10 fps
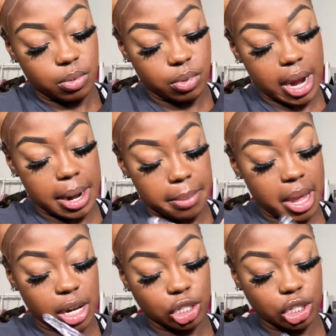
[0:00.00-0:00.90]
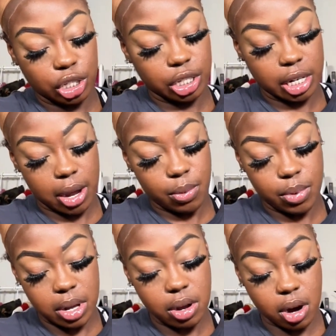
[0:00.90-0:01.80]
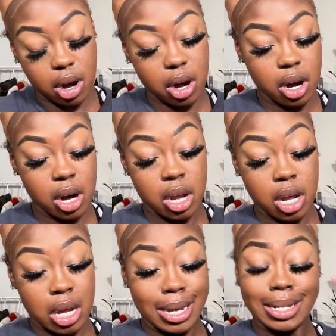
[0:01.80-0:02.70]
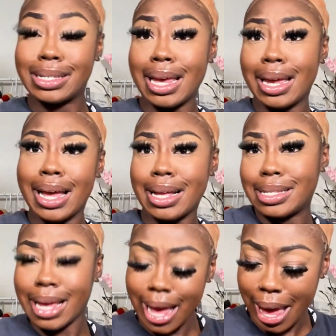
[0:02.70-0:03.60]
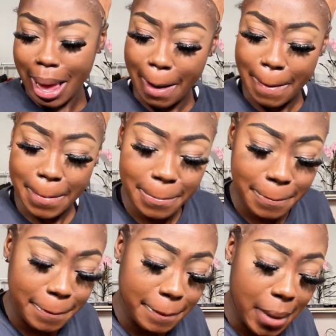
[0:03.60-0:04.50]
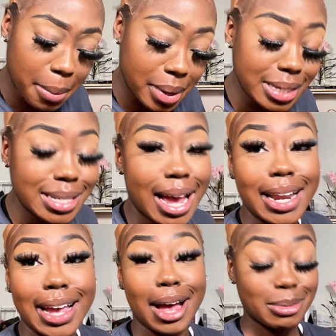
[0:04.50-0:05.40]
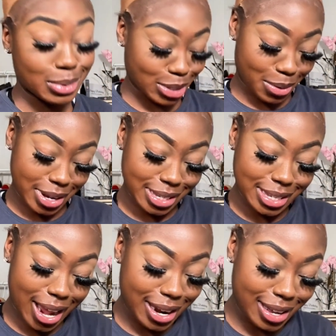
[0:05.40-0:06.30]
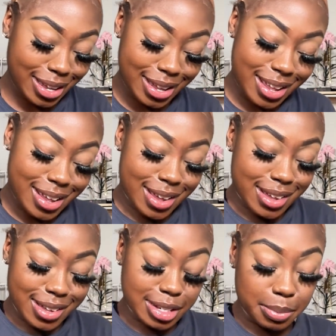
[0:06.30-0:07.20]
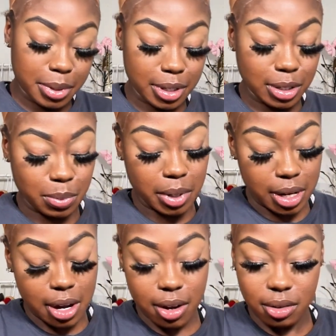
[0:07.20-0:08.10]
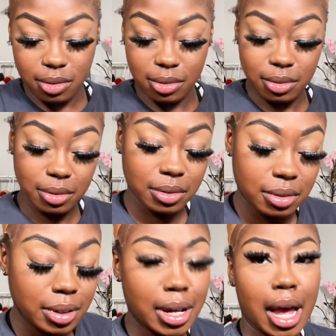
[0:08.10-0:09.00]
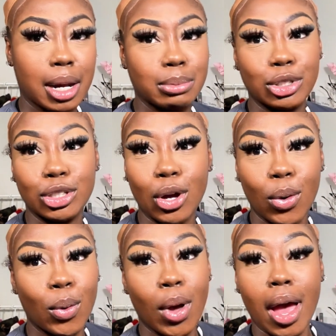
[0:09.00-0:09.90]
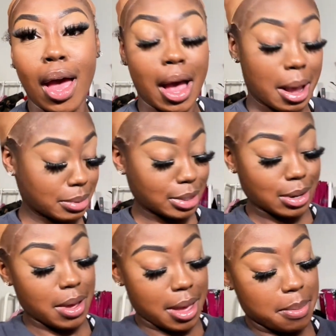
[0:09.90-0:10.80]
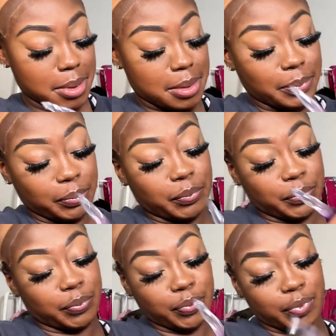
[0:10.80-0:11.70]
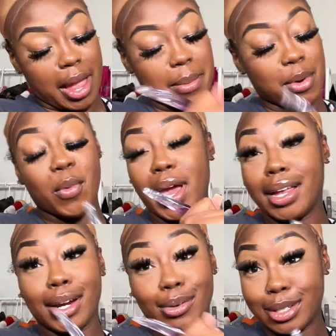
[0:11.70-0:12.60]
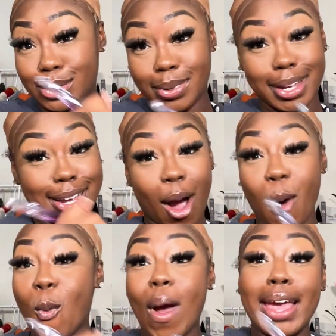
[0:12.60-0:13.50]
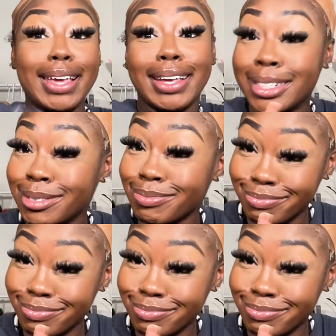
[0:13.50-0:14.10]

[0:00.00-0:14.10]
we gotta make sure that we are taking our time i'm excited i'm so excited to put this wig on y'all i'm so I'm so happy. I've been waiting on this wig, y'all waiting.